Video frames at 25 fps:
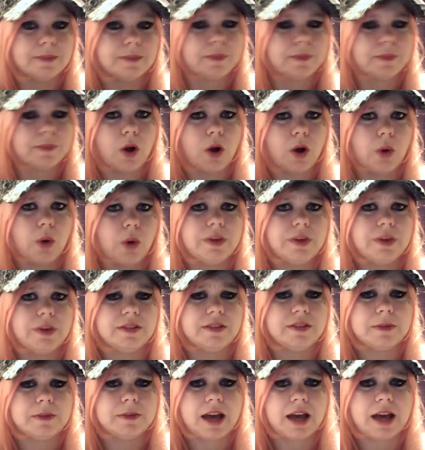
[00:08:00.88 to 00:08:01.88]
always seem
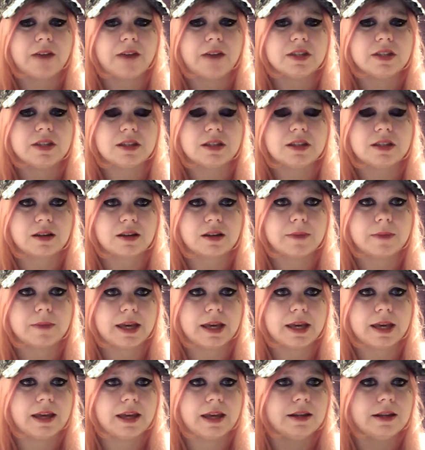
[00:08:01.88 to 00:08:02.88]
to have it stuck in my
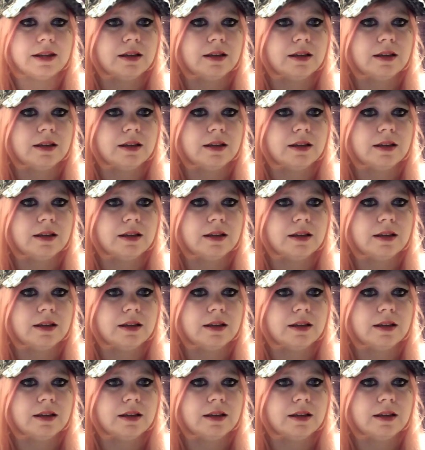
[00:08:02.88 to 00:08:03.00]
head.